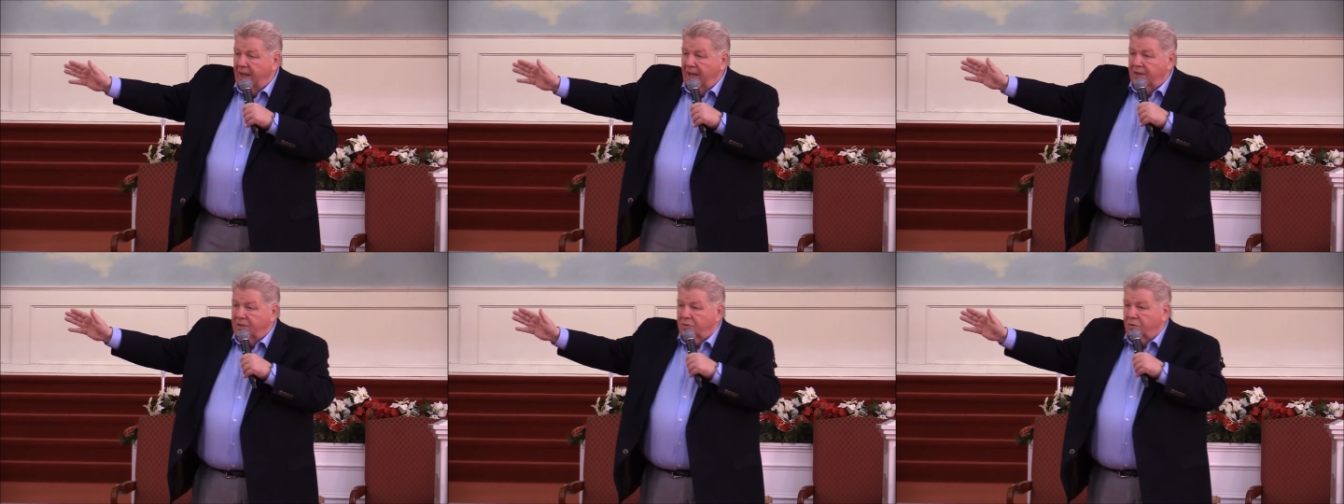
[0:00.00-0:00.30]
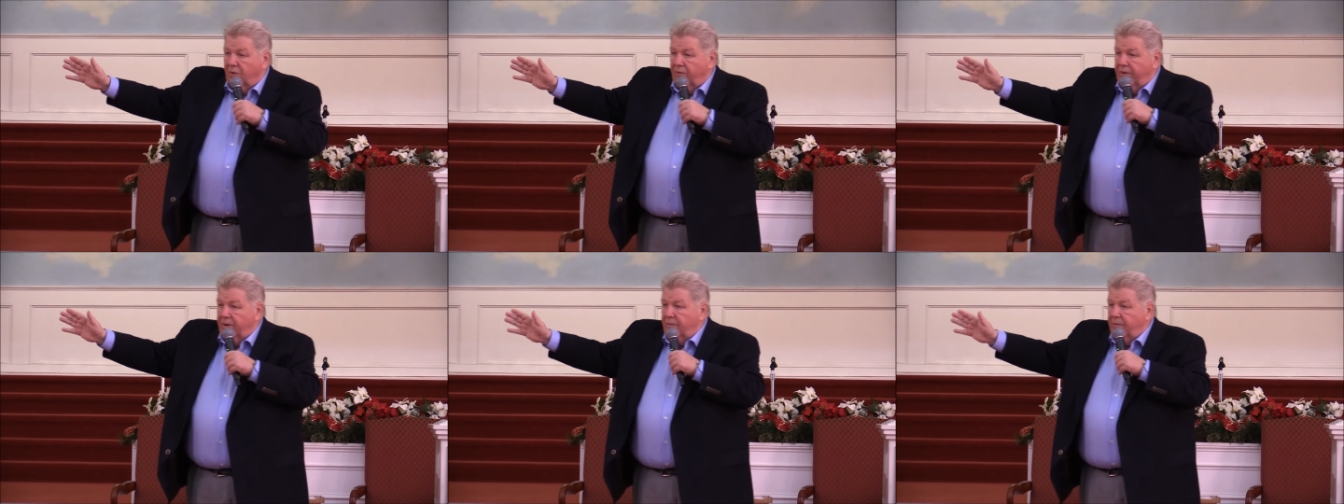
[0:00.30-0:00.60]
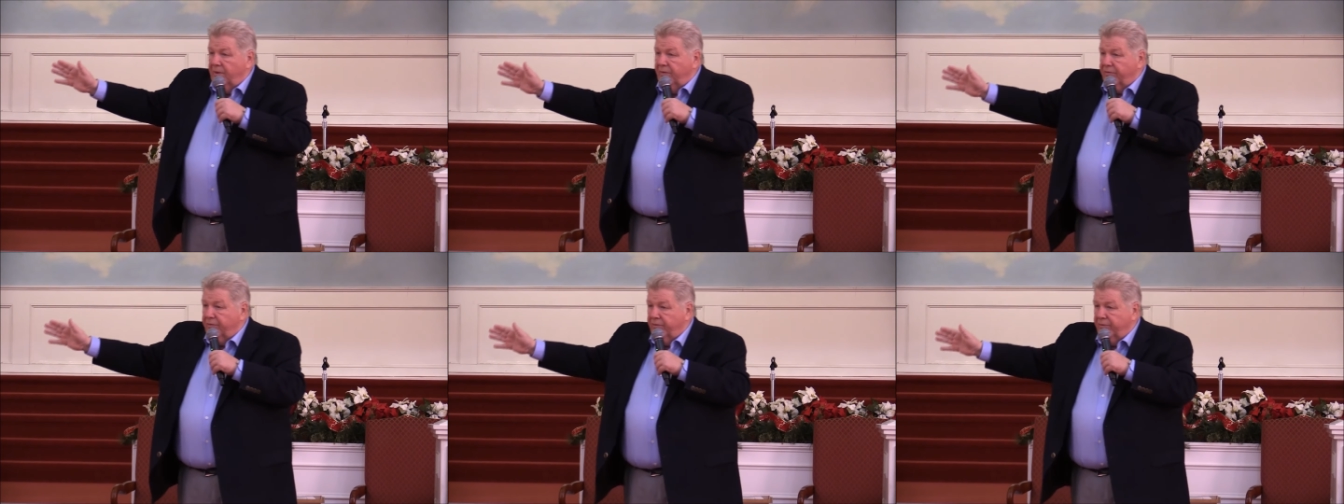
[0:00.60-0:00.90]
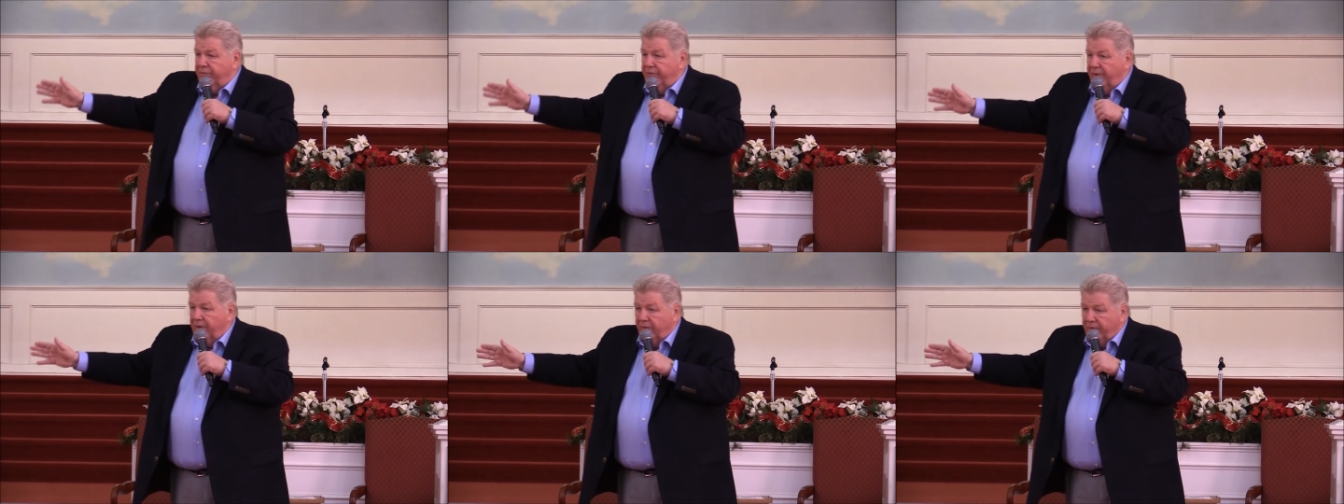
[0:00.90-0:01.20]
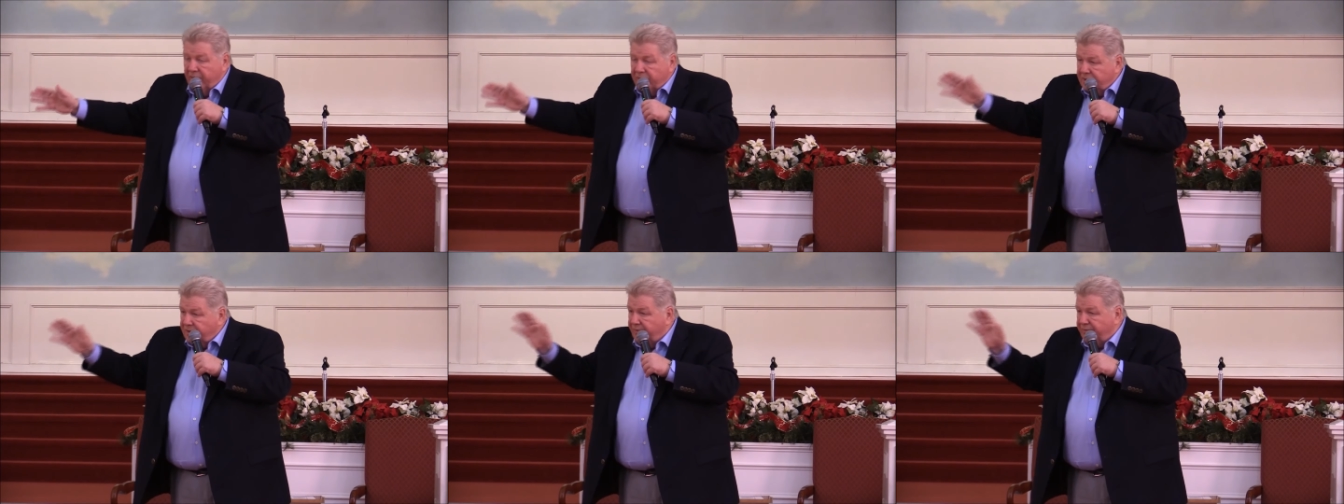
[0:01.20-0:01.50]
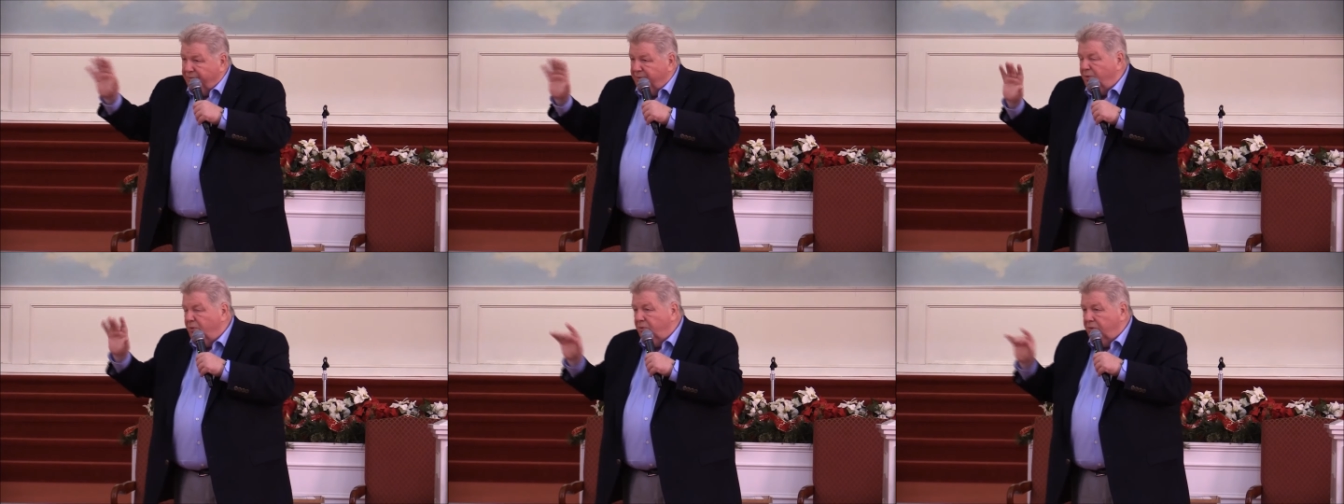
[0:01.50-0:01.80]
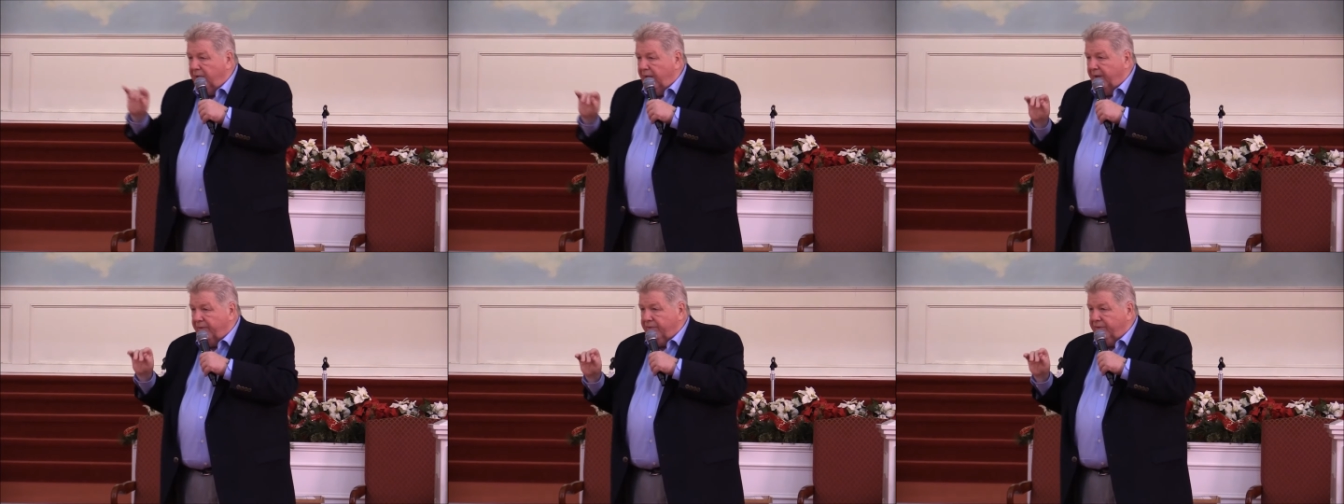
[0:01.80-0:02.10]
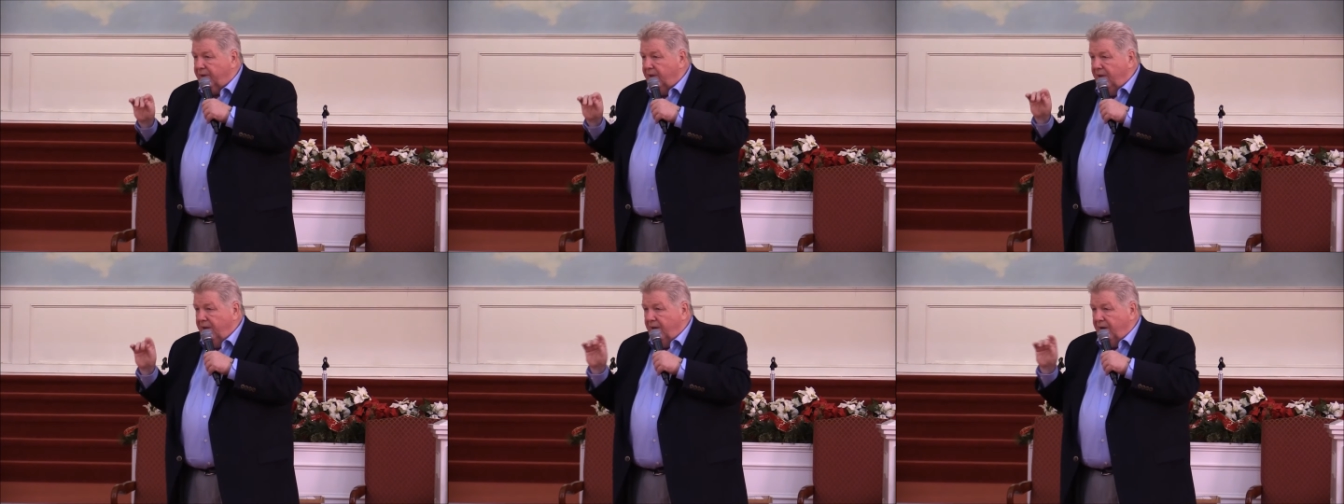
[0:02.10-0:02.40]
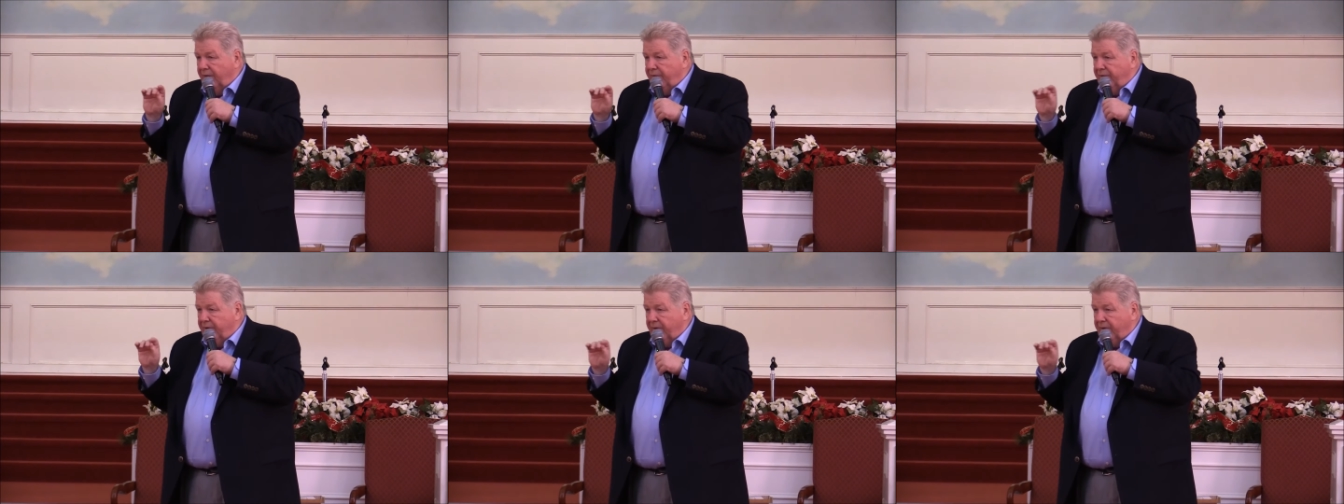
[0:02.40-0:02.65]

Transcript: has already been fulfilled. There's a few left, a